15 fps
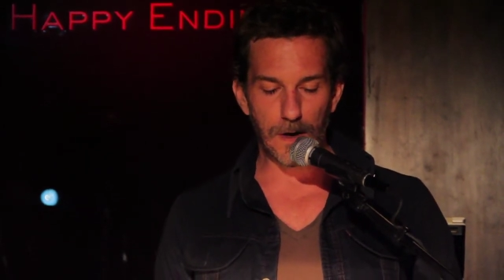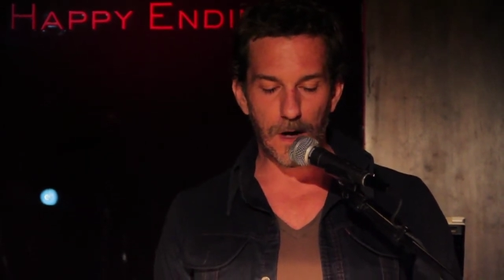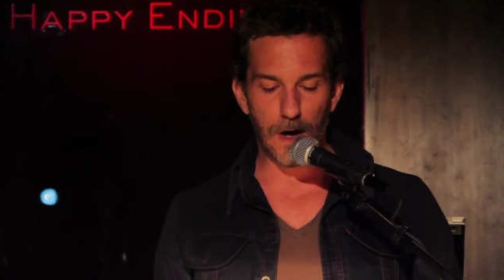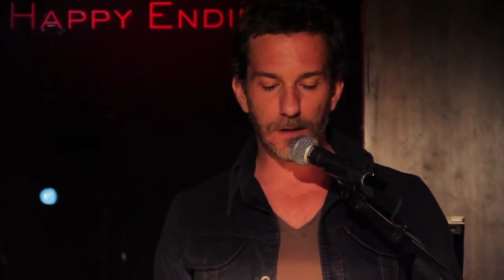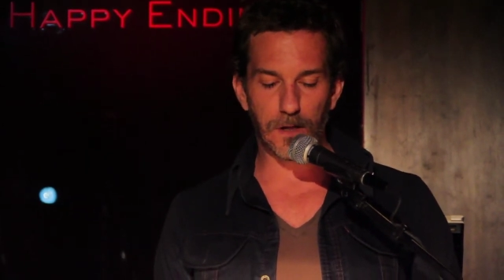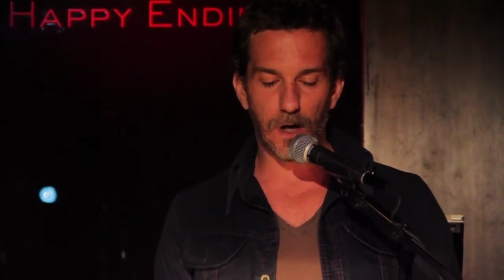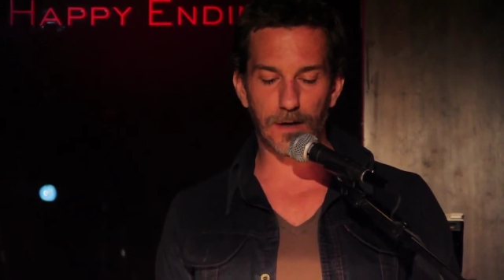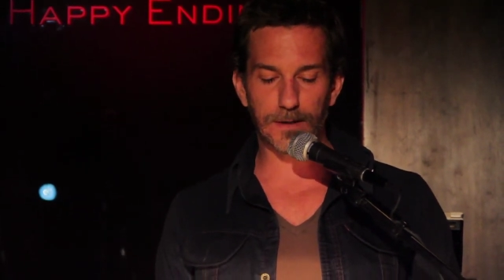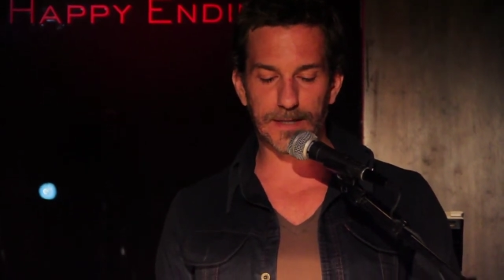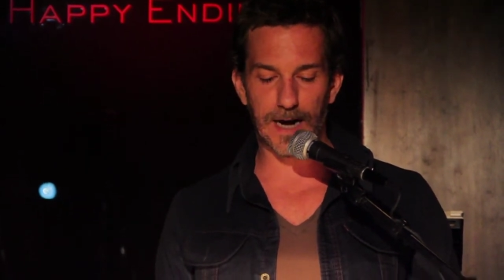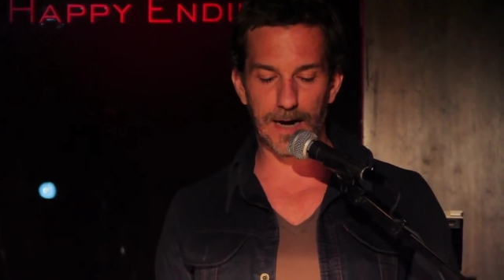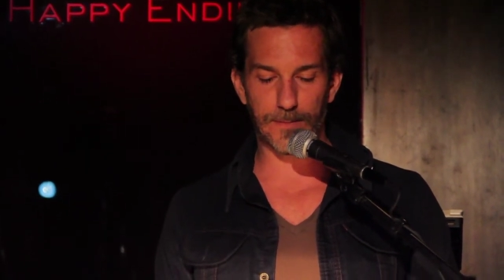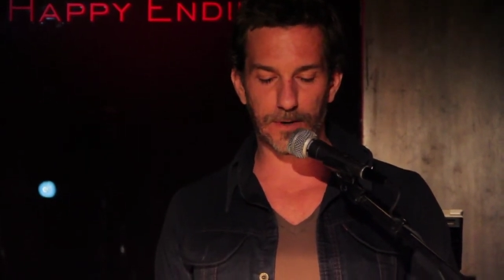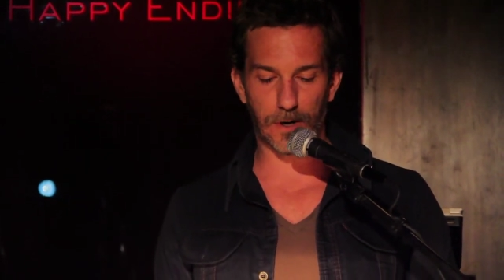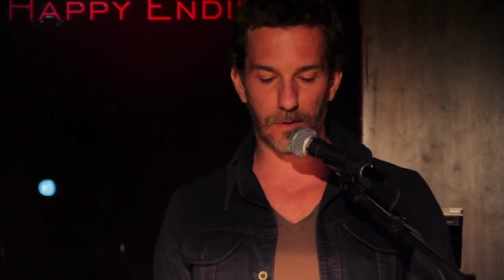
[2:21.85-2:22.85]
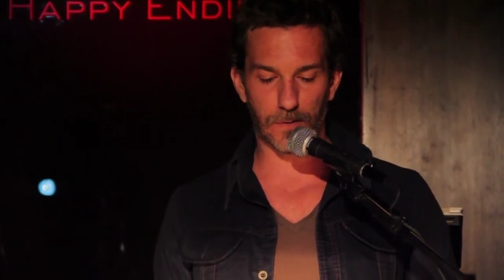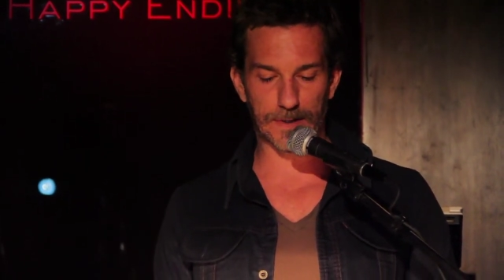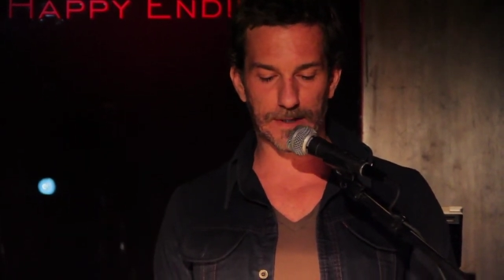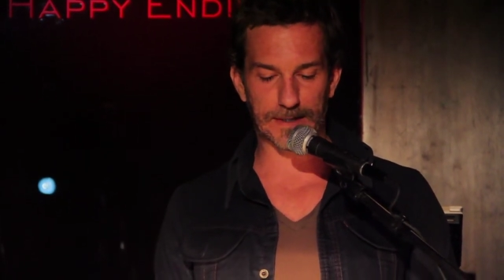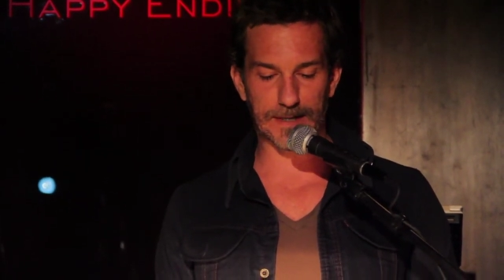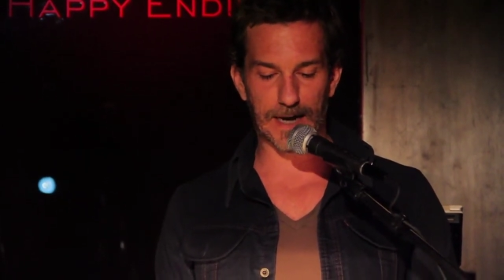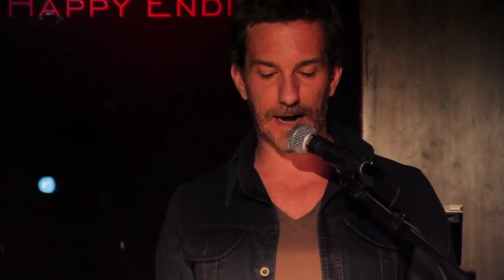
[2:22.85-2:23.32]
A long time ago, when
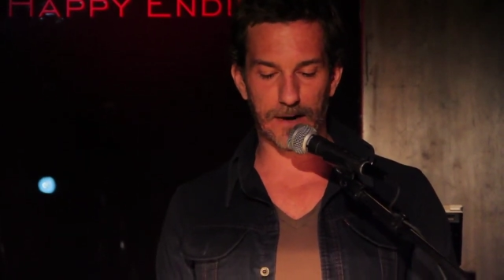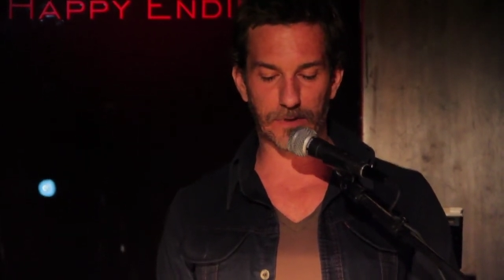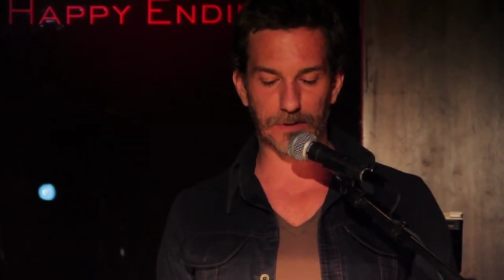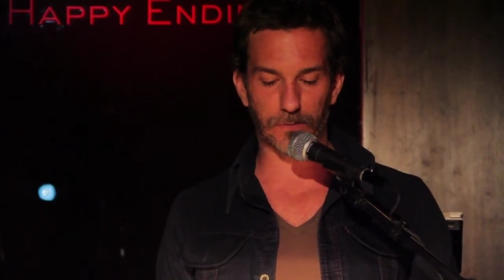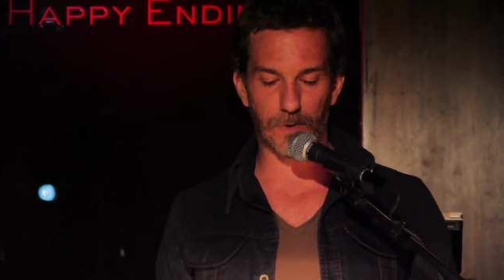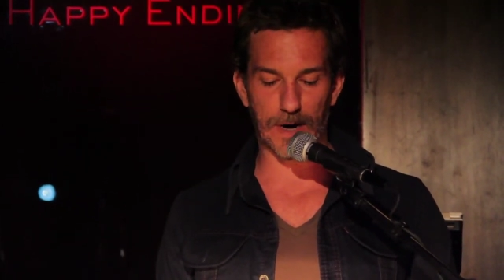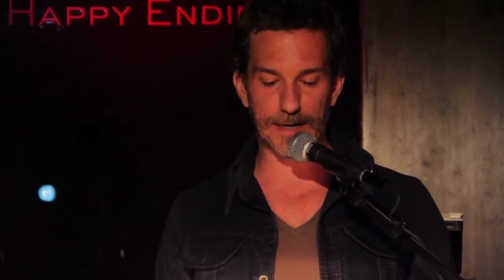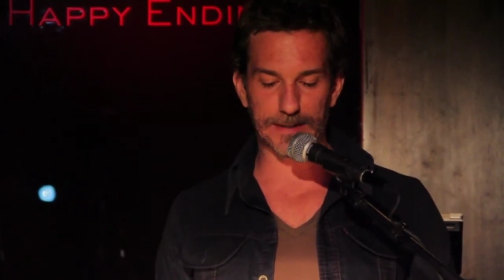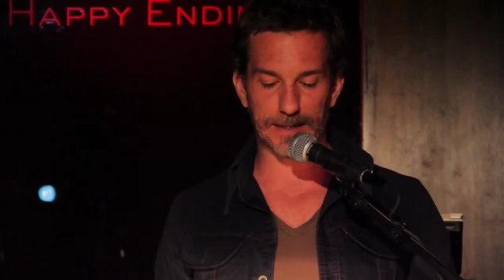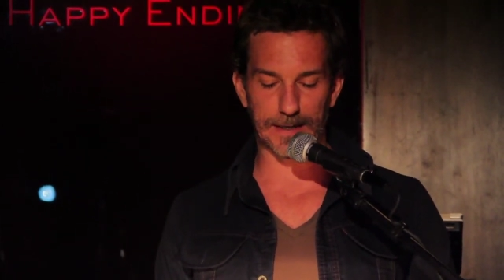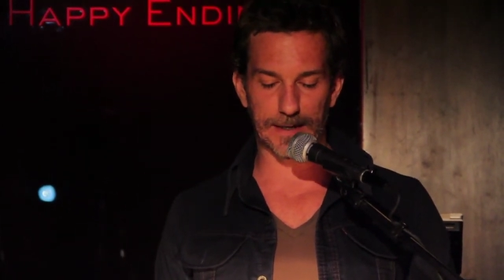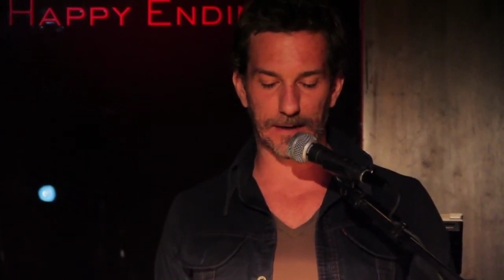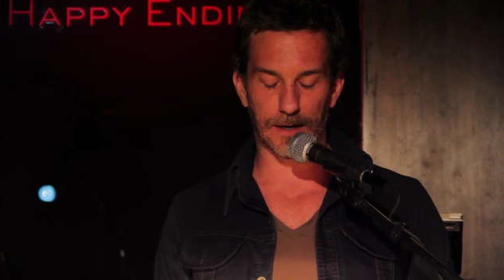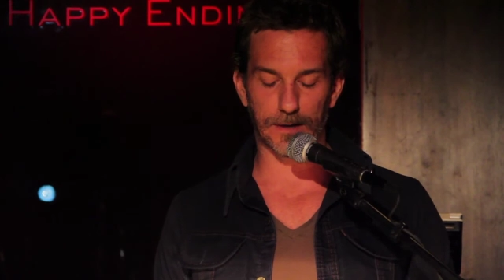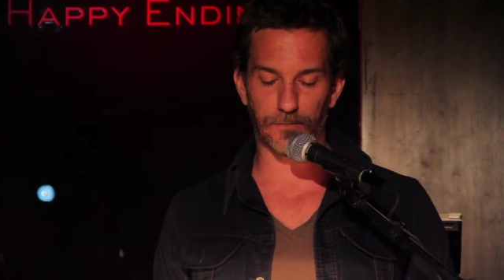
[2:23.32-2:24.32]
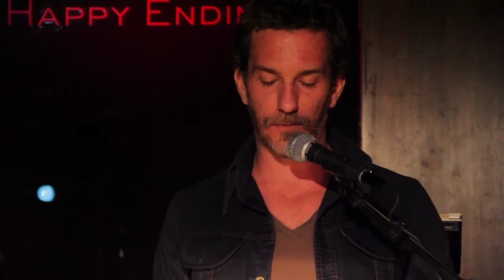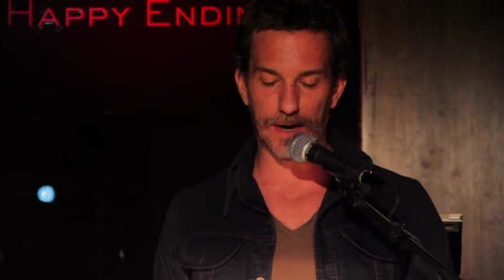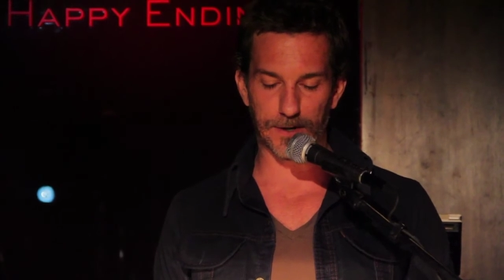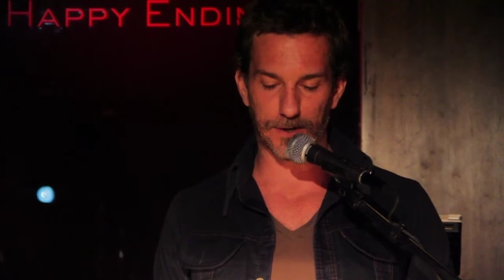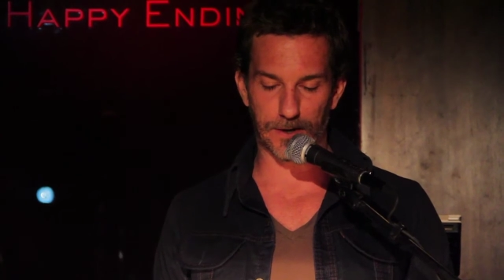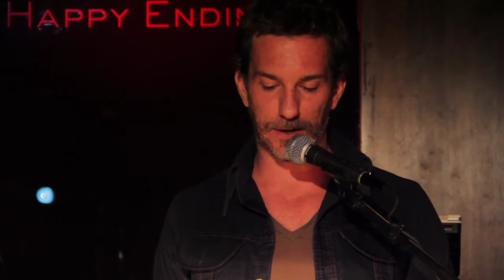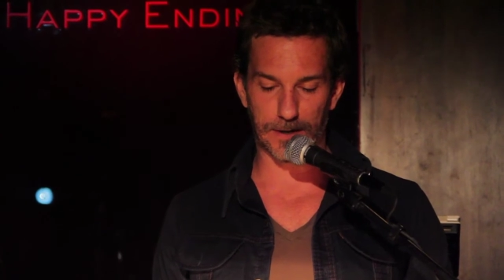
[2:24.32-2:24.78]
the sky was white and
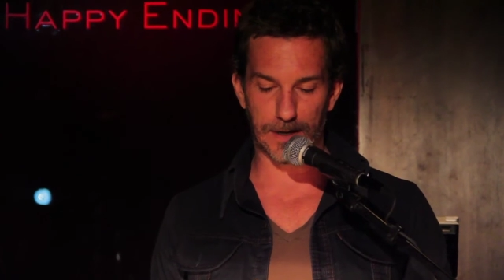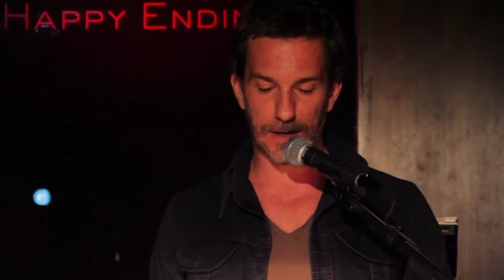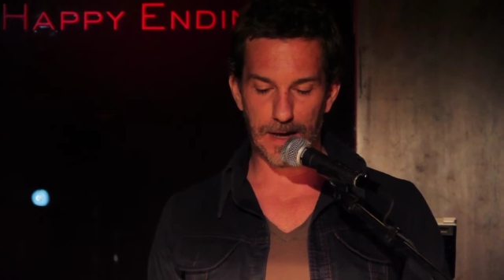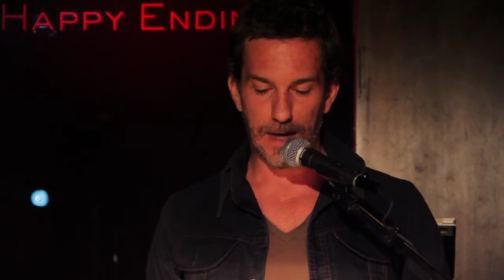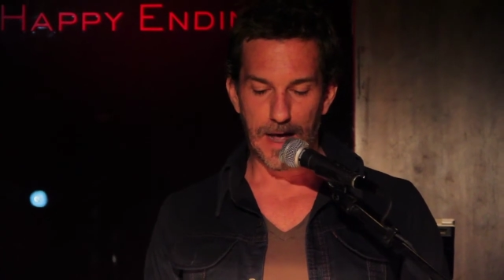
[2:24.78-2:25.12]
unrendered,